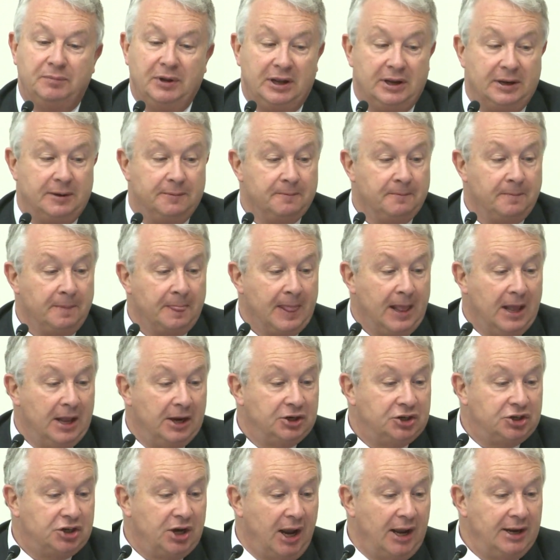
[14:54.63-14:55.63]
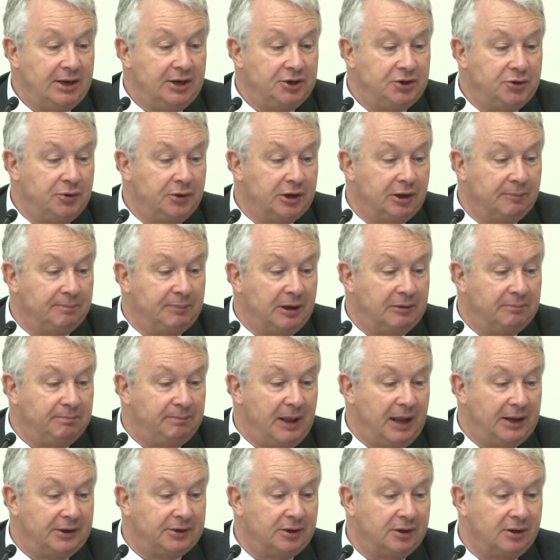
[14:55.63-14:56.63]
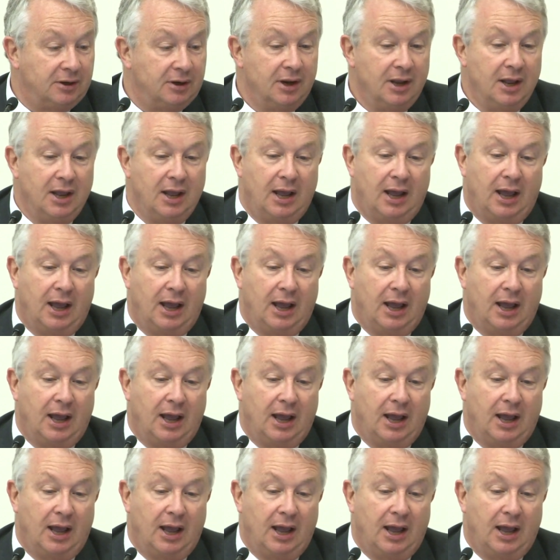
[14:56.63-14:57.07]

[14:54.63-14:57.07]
be. China doing a bit better,